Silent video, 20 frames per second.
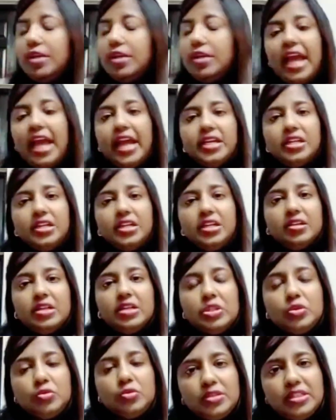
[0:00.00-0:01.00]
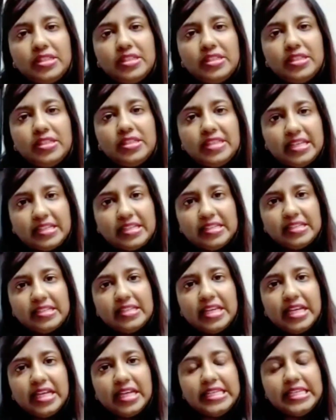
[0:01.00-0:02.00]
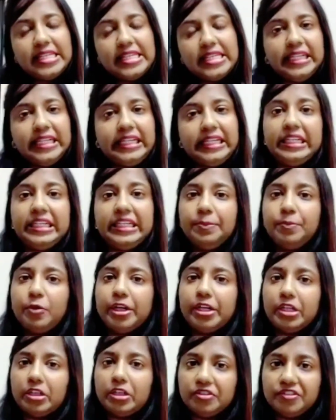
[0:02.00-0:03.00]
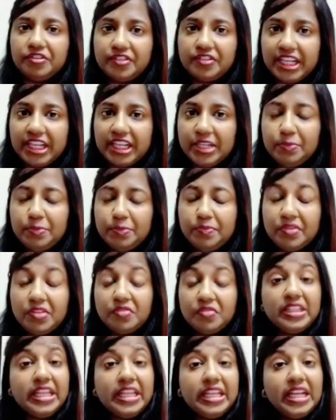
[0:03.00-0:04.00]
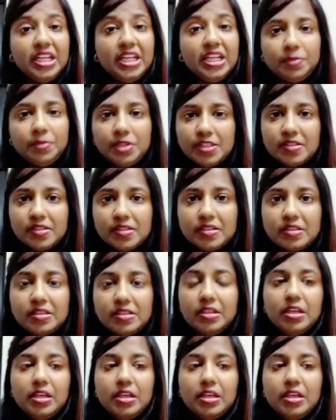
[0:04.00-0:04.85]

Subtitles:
can do this exercise at any point of time with any person.